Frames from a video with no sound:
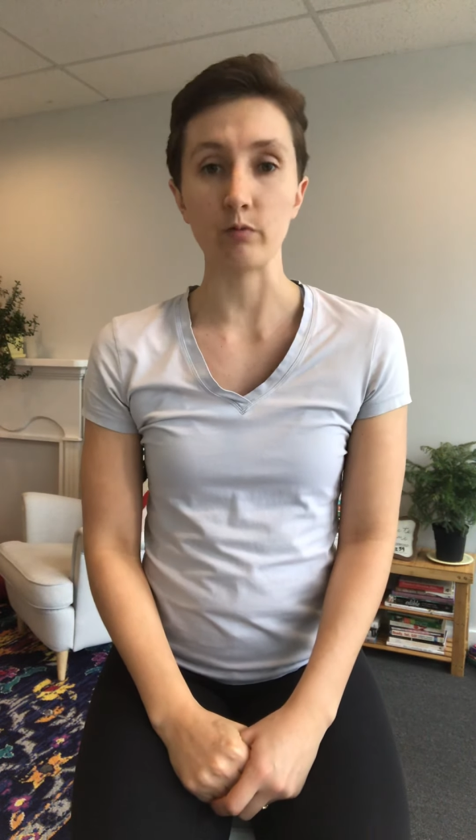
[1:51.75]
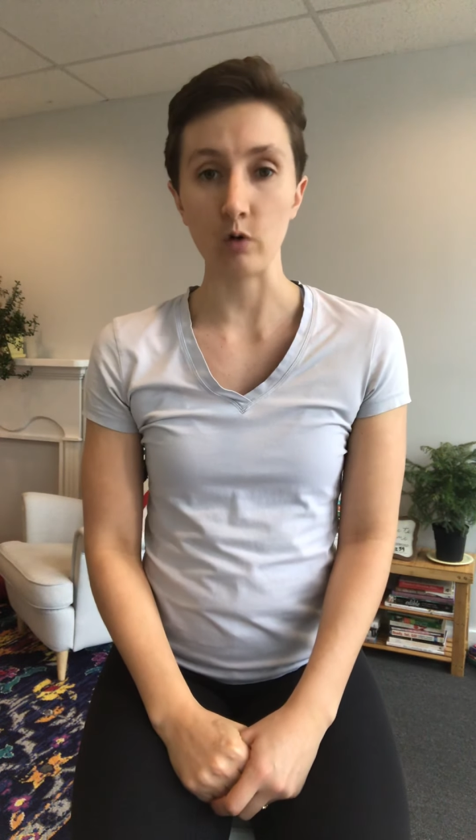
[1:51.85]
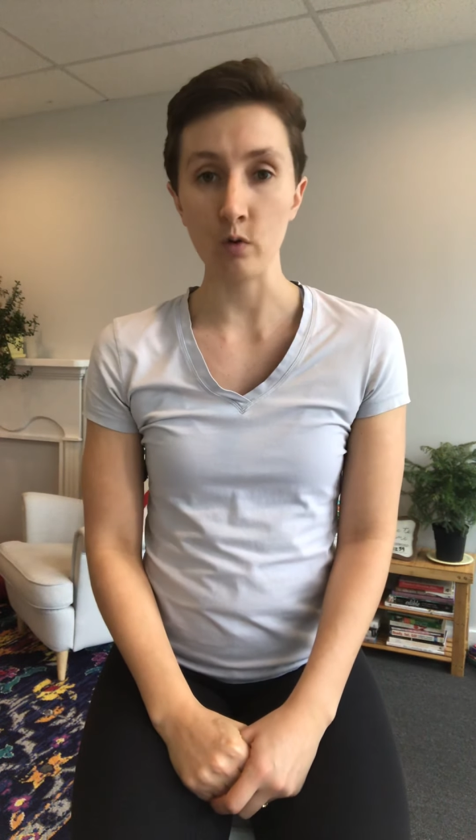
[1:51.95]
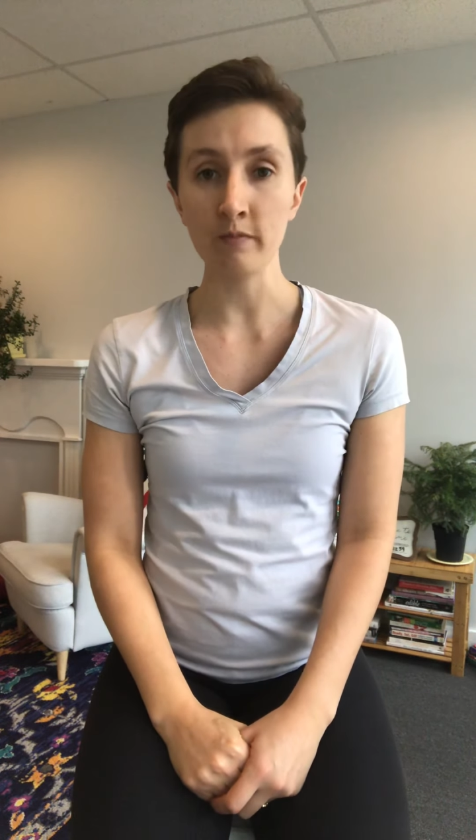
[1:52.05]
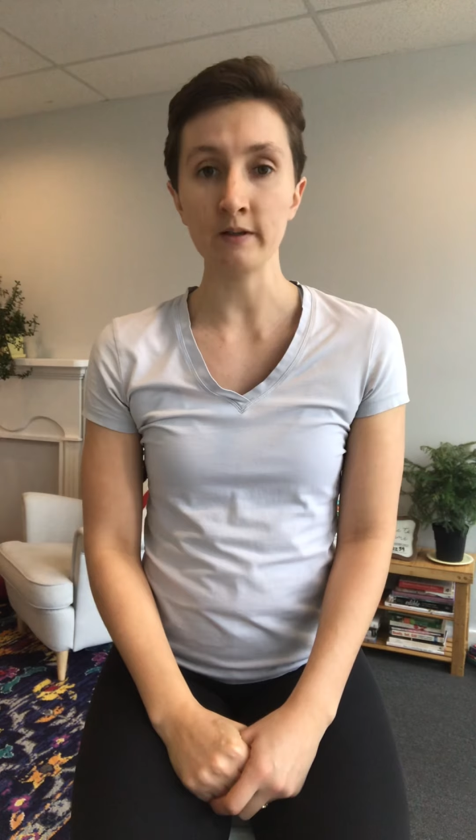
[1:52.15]

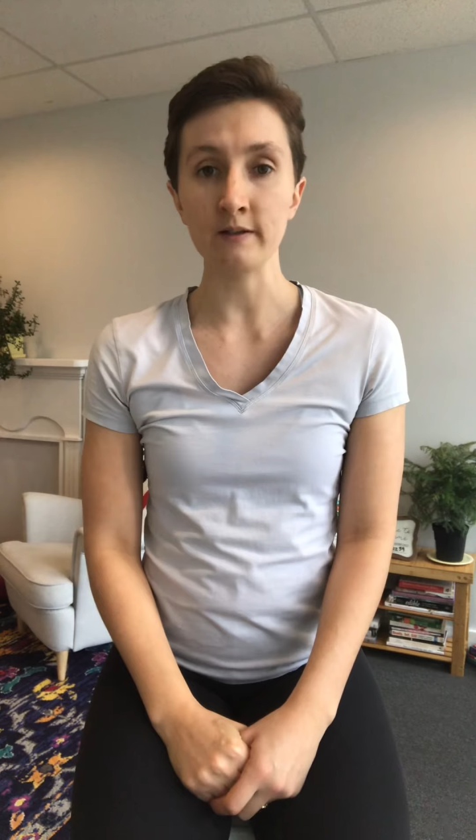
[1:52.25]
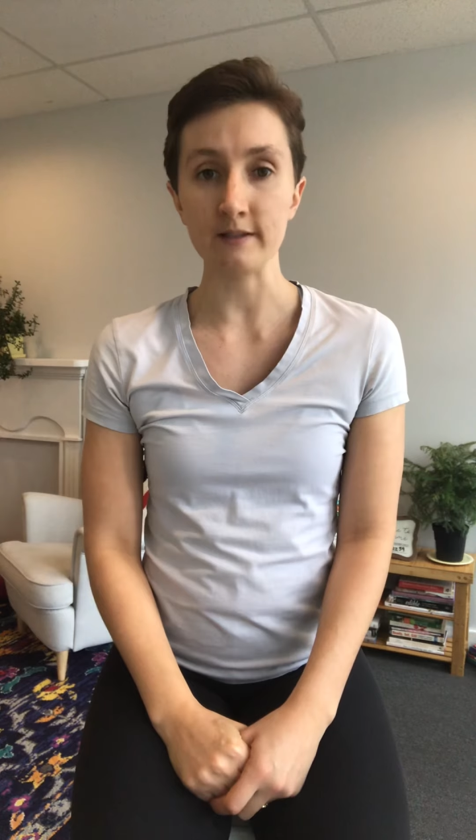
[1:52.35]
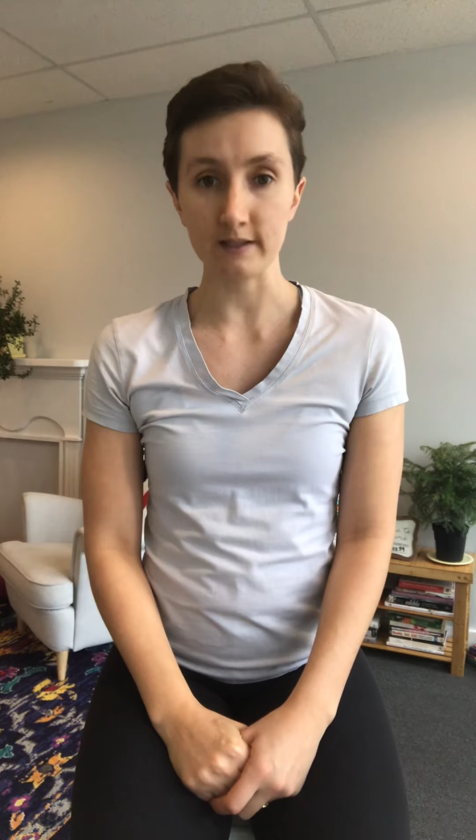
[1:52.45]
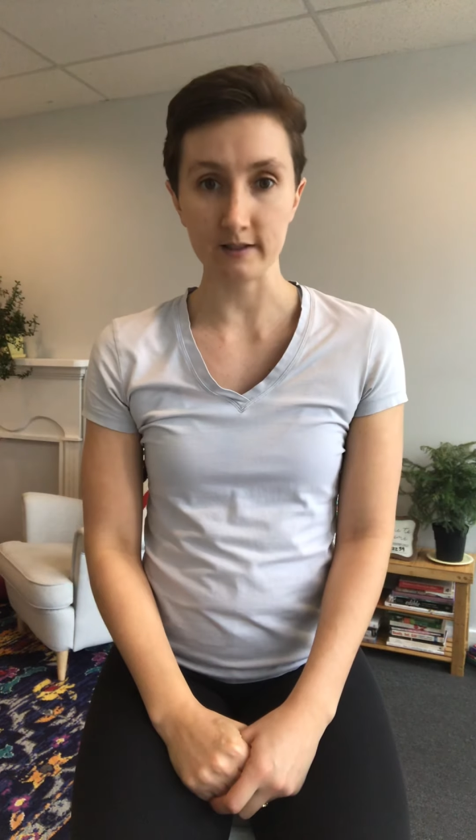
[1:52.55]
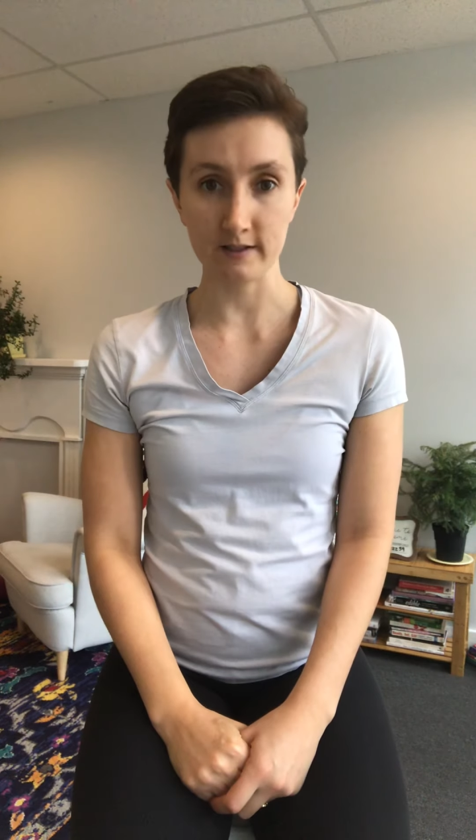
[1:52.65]
Roman
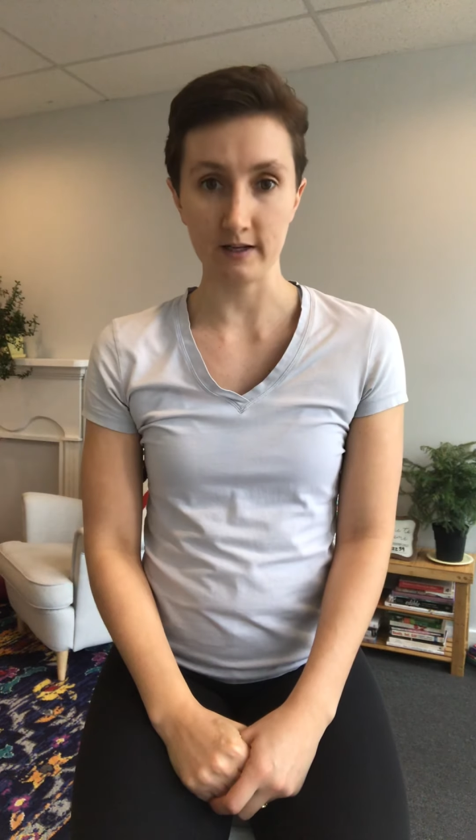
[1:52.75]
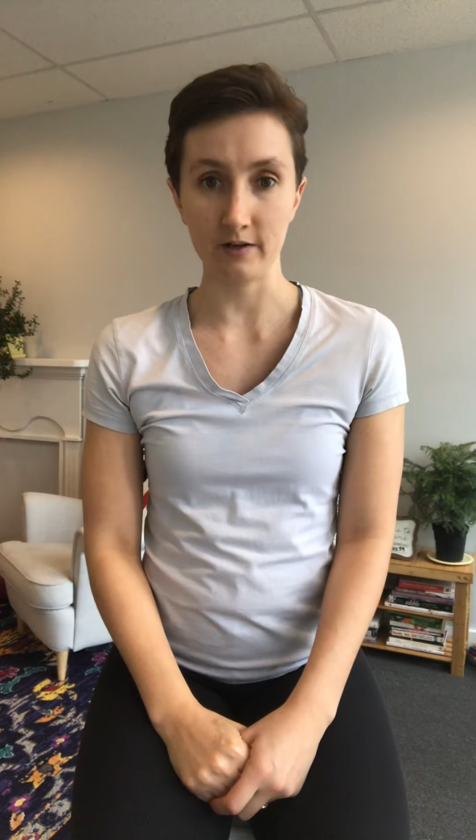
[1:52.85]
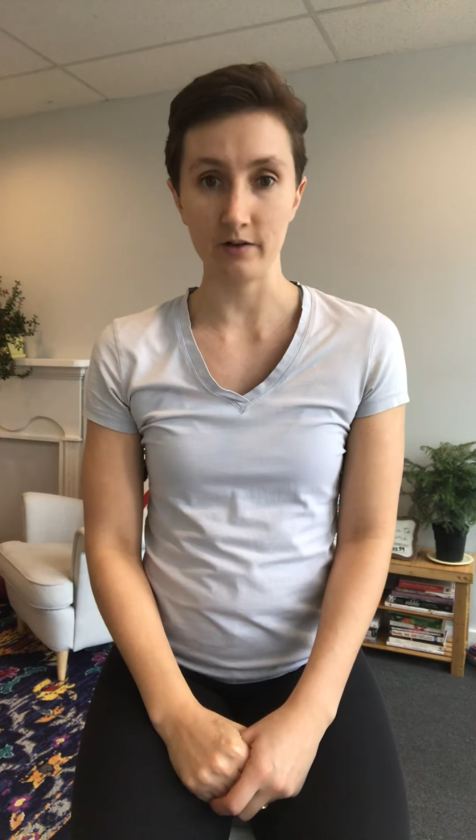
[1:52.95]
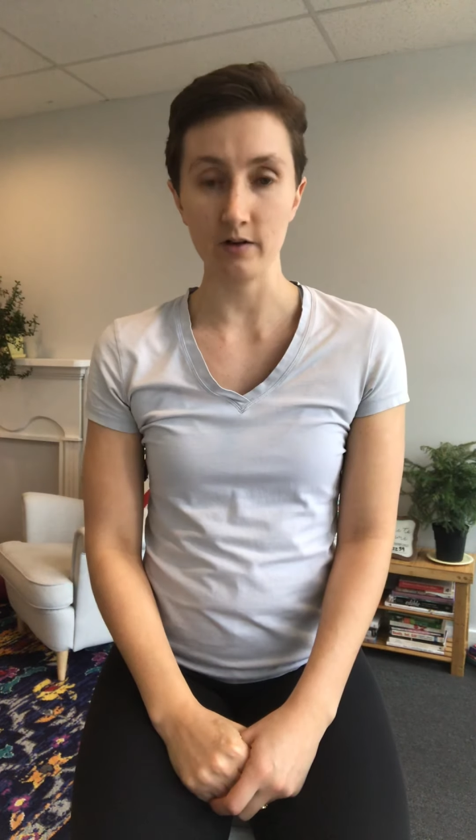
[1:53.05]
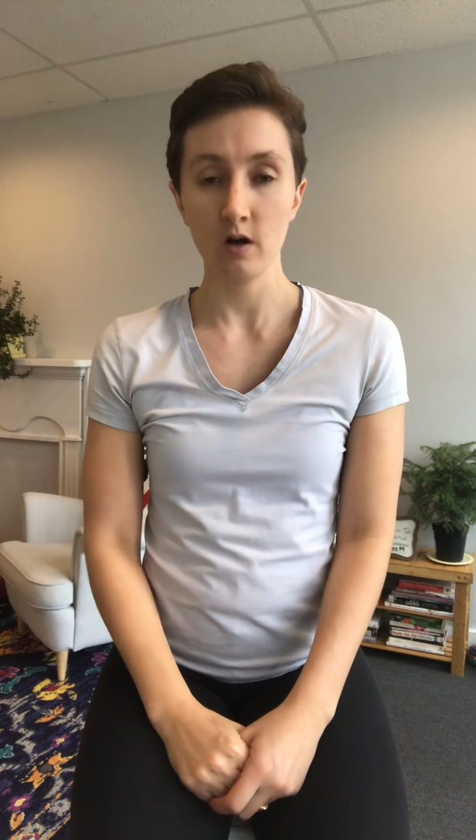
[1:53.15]

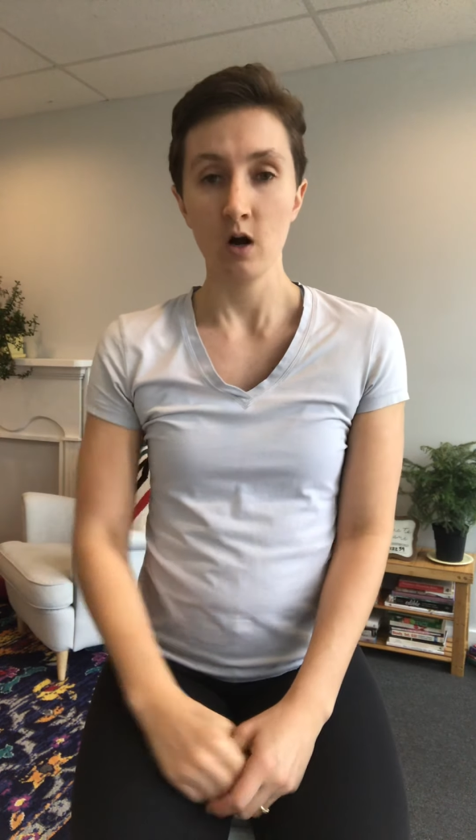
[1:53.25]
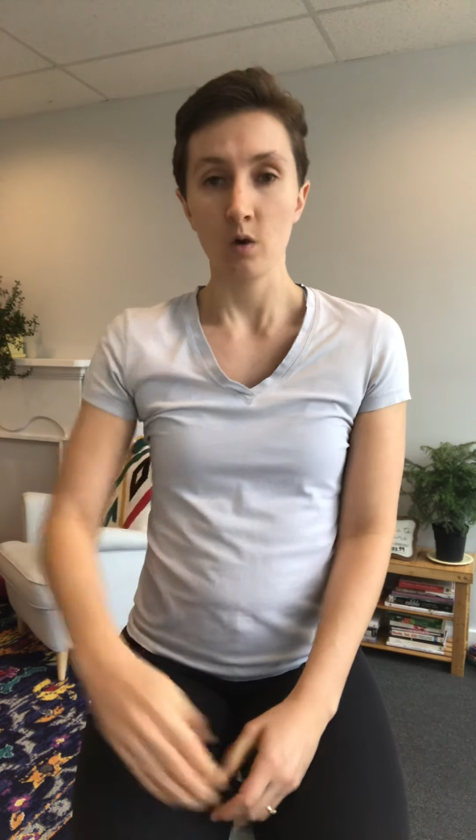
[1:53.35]
dictator,